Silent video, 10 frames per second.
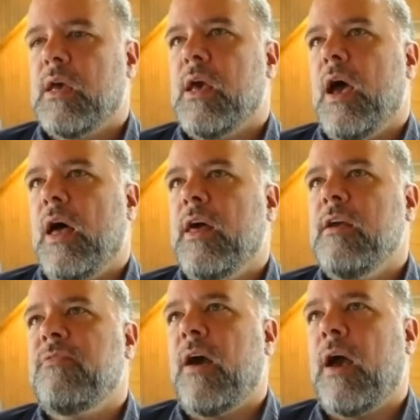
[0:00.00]
and they
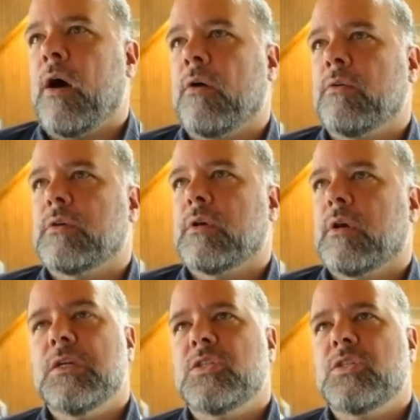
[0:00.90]
found
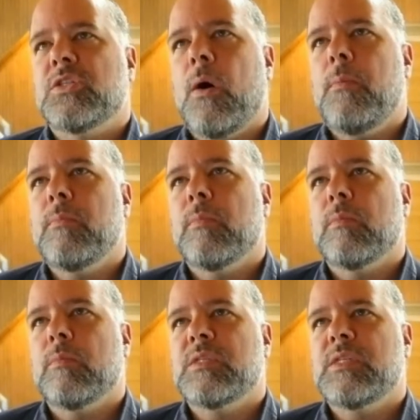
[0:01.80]

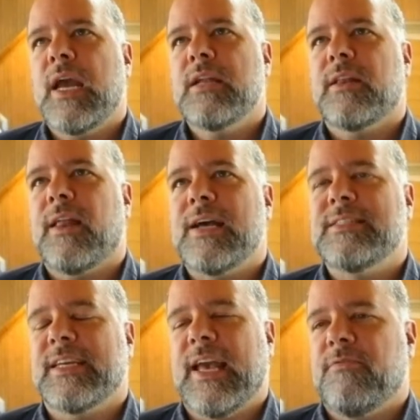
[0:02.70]
some
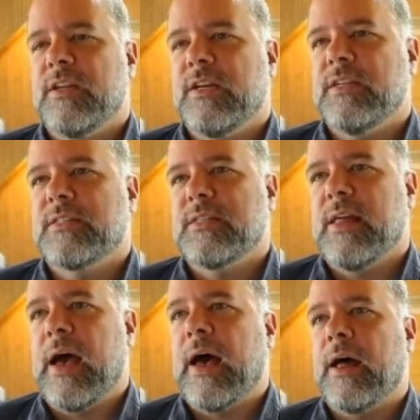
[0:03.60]
tantalizing evidence
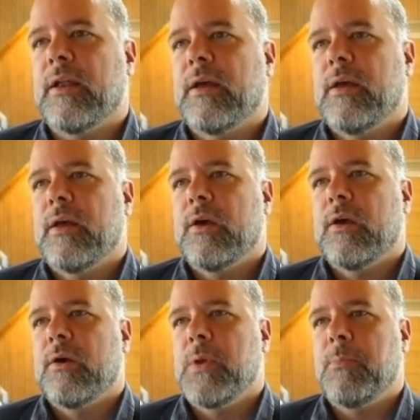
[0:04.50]
that
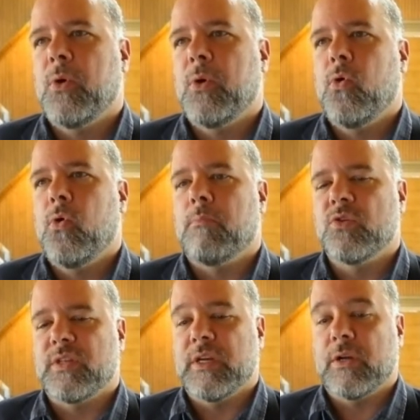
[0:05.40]
people who are
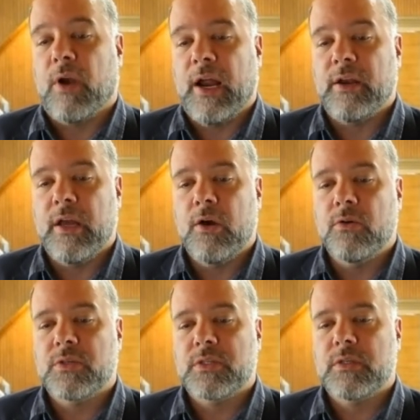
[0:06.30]
mostly
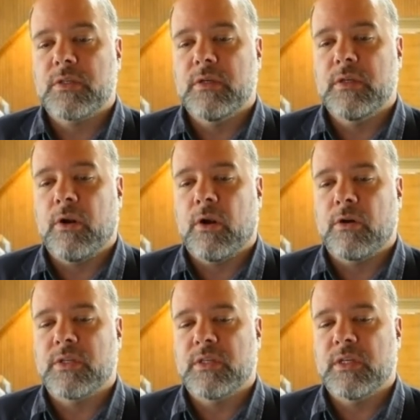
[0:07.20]
grandiose in their
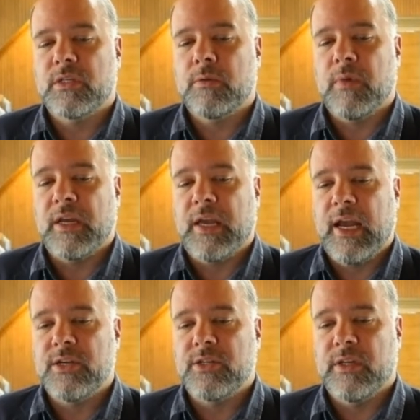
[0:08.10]
narcissism
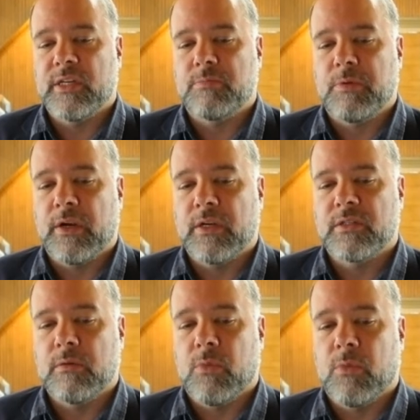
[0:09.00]
occasionally experience
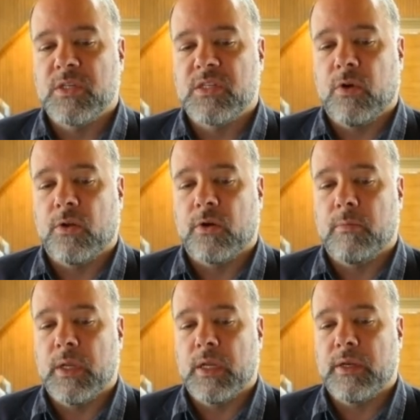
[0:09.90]
some moments of
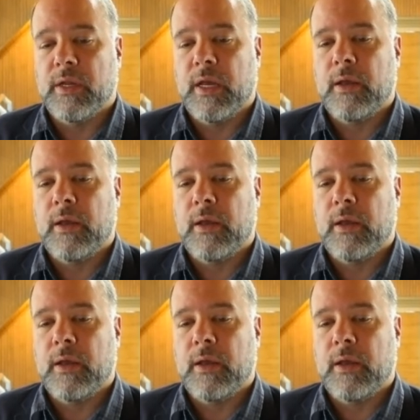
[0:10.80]
vulnerability.